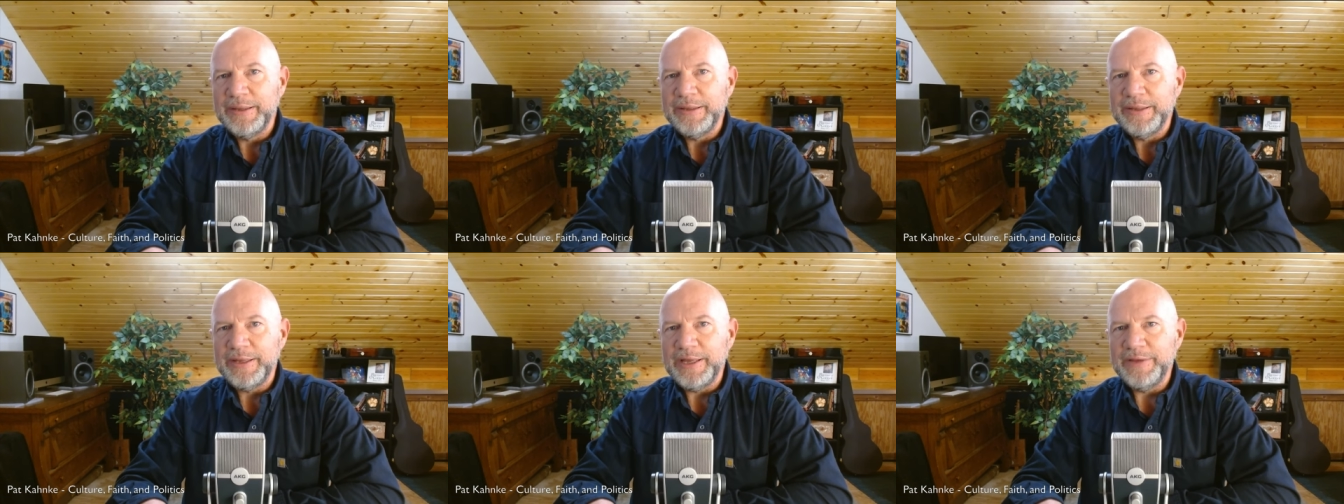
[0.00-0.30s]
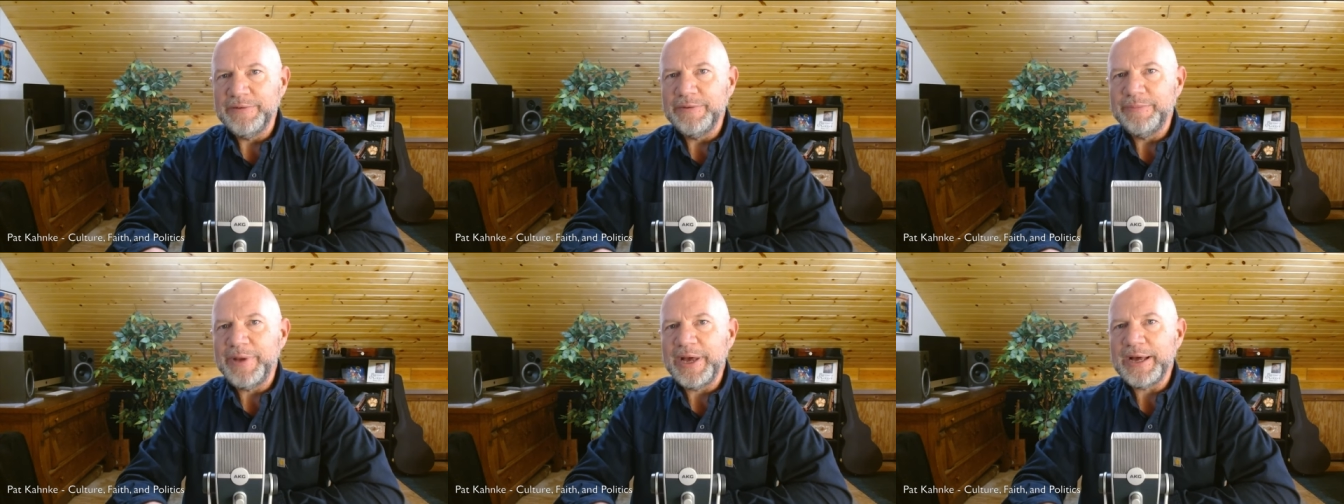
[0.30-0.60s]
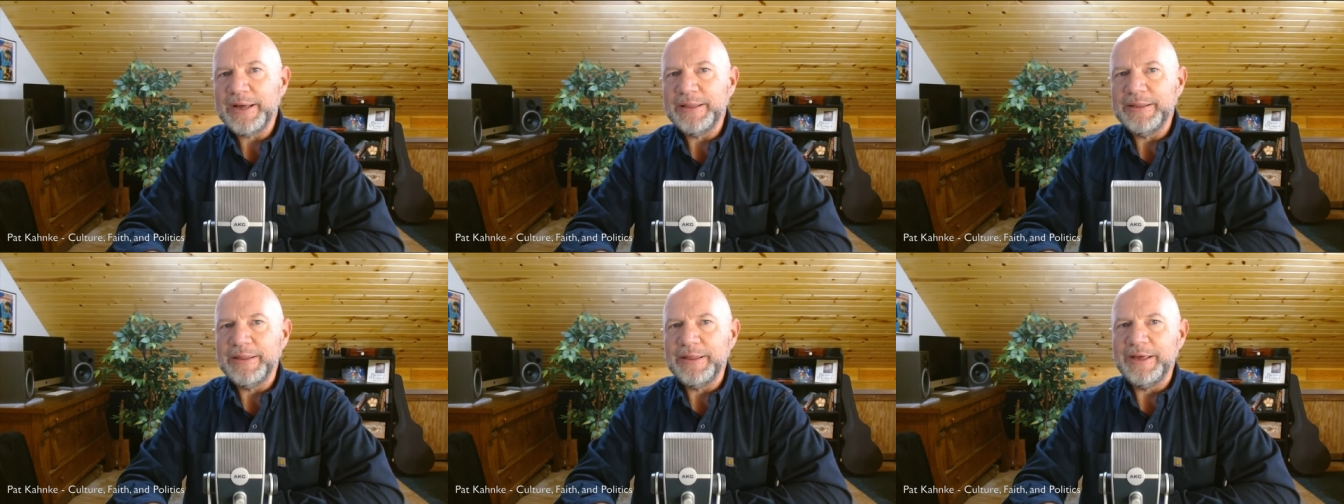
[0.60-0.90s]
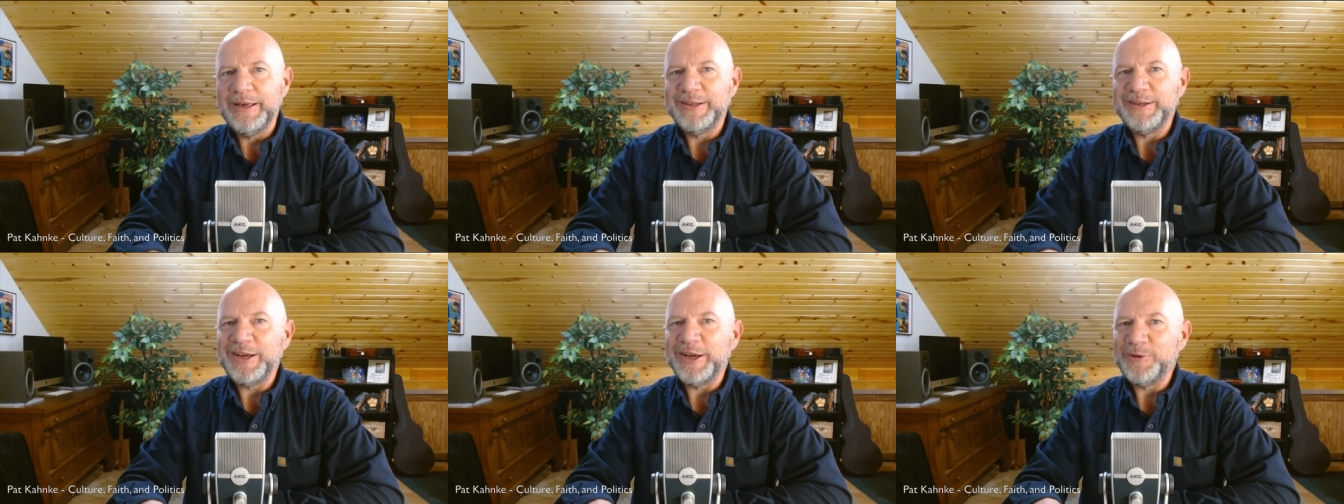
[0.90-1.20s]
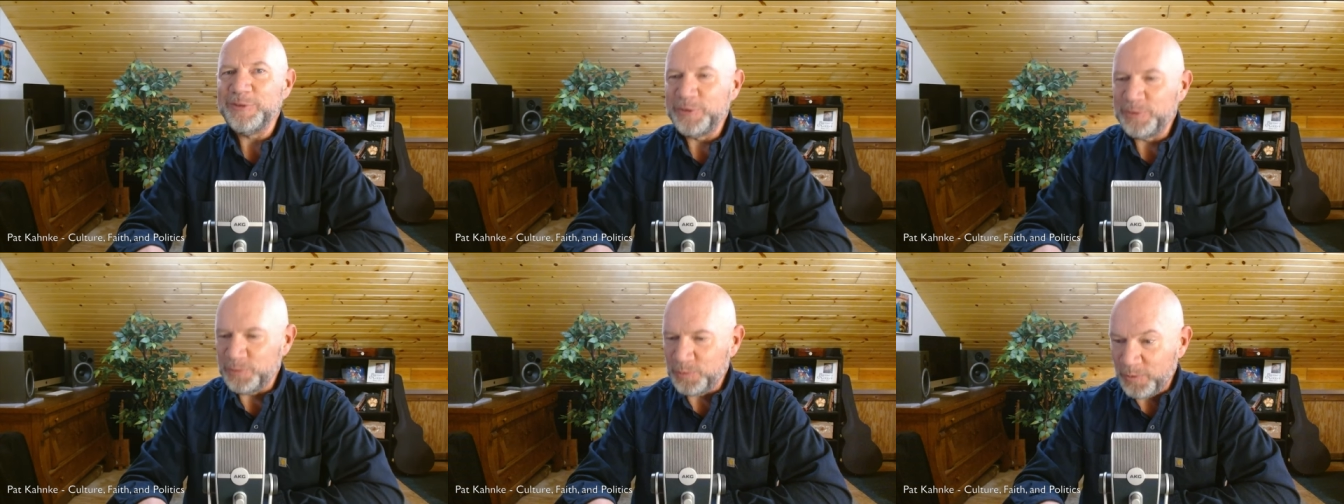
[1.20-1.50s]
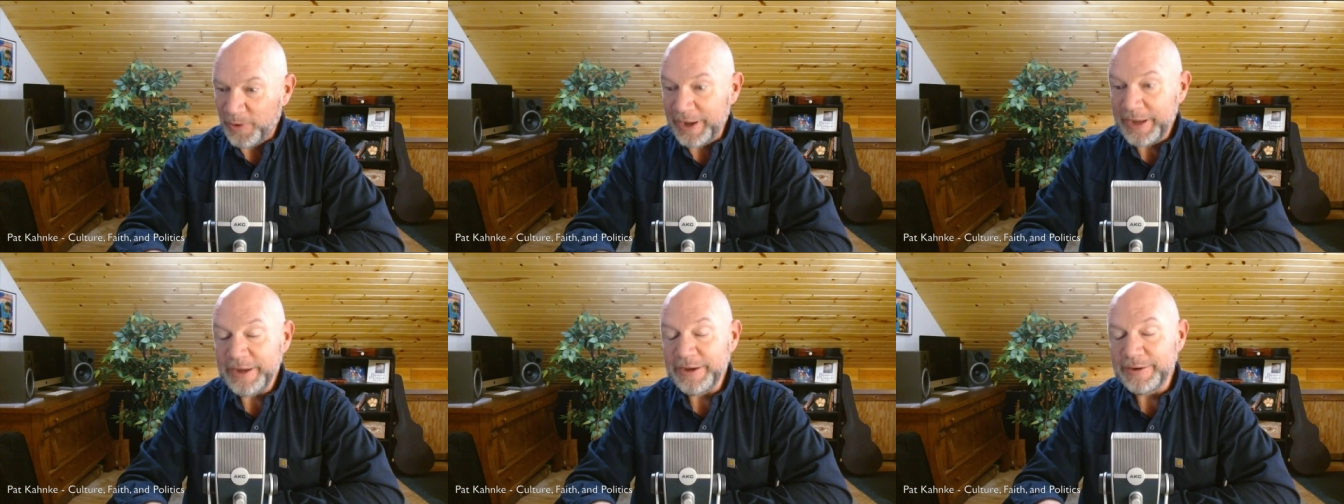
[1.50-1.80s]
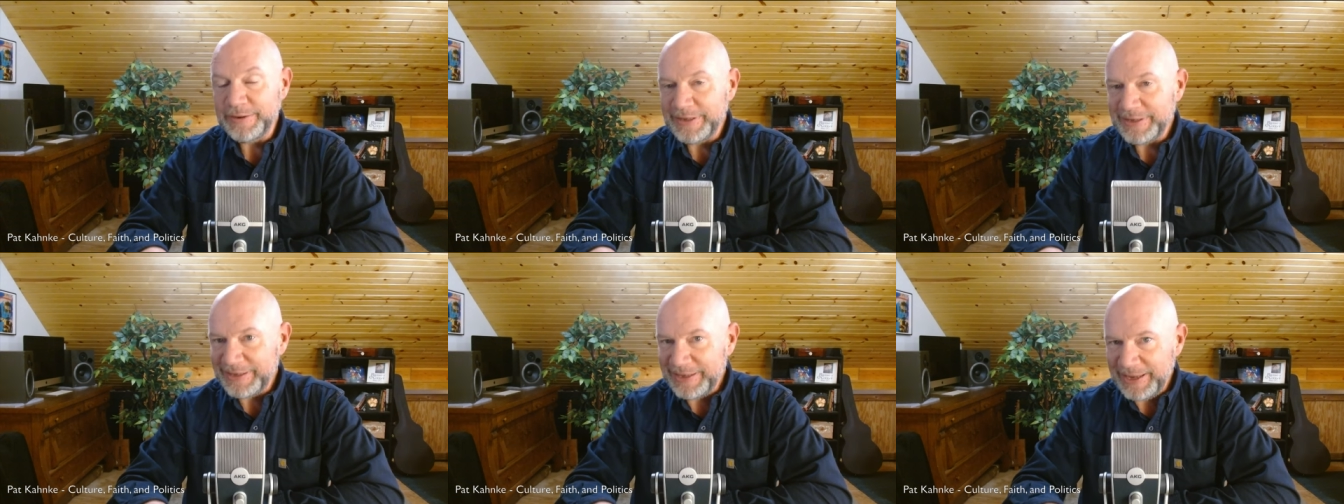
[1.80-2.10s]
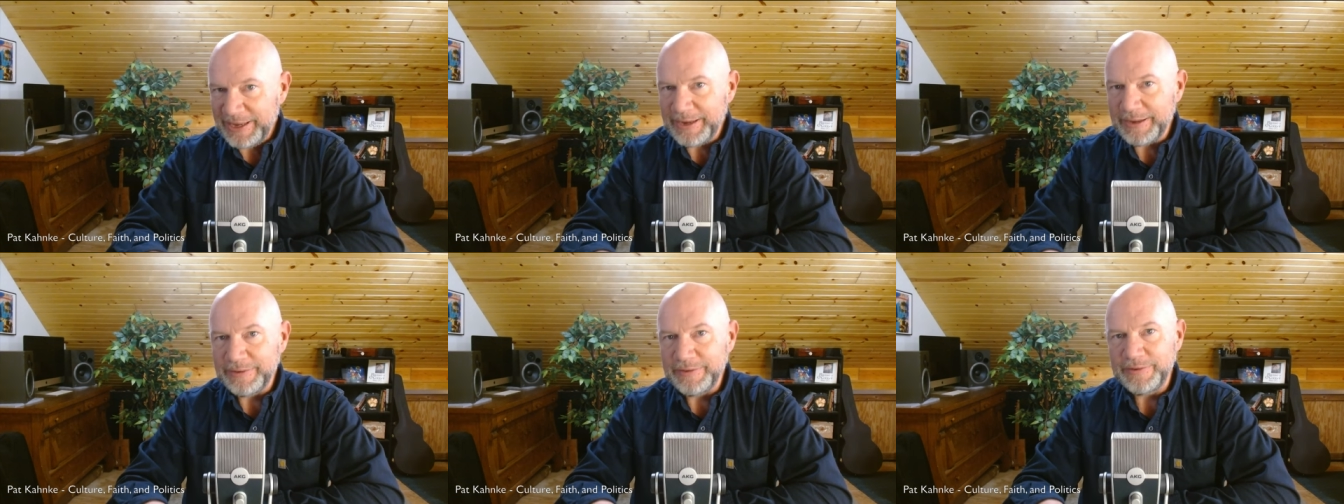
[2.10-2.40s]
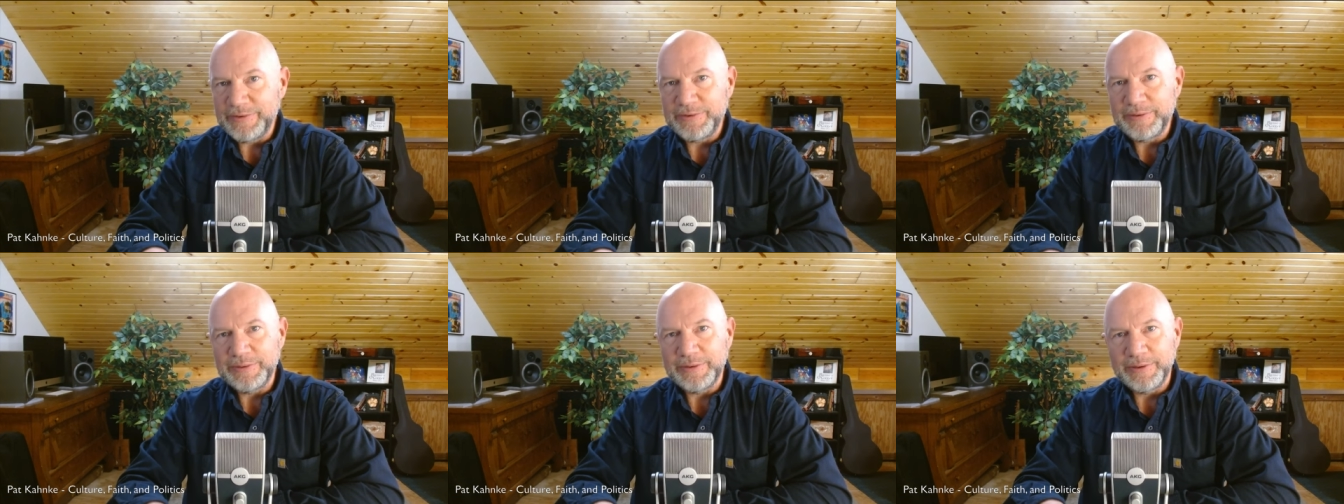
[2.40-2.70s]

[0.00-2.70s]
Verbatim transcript: Even back then, I was wired against